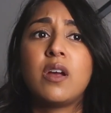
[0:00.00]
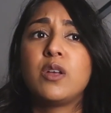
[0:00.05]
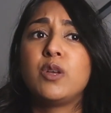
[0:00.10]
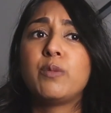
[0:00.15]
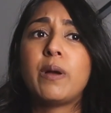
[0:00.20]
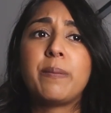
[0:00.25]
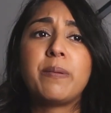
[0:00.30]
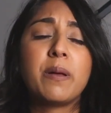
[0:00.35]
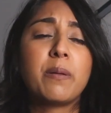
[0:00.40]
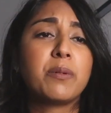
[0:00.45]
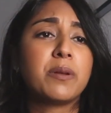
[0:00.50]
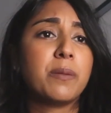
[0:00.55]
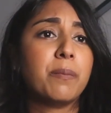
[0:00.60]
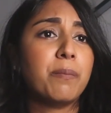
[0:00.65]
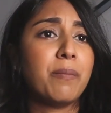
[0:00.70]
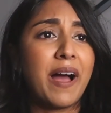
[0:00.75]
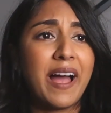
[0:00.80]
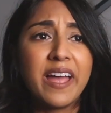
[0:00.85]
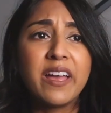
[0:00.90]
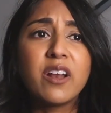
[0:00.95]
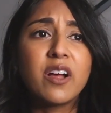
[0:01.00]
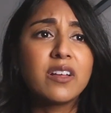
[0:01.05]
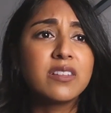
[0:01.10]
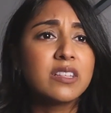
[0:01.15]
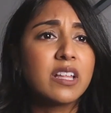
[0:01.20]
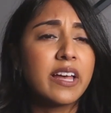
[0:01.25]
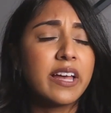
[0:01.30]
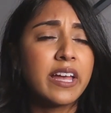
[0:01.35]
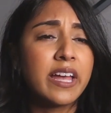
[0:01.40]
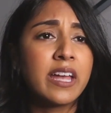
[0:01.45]
You might be able to buy it
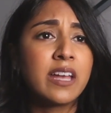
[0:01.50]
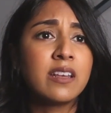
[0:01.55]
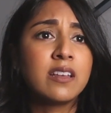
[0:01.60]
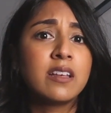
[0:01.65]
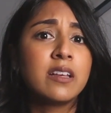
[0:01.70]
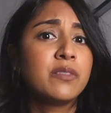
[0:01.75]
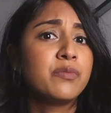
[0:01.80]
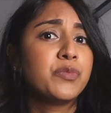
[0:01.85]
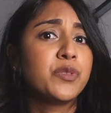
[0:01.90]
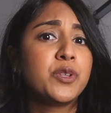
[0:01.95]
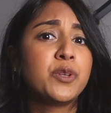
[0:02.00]
online.